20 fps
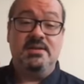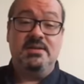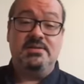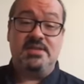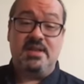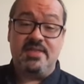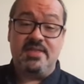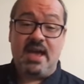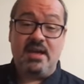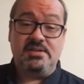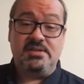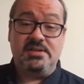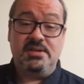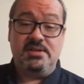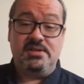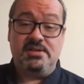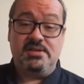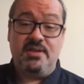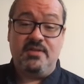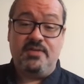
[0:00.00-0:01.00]
It's 1,000
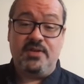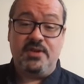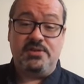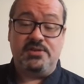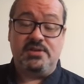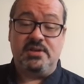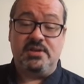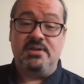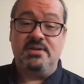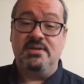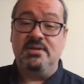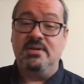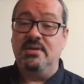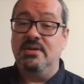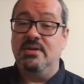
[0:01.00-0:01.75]
years in the future.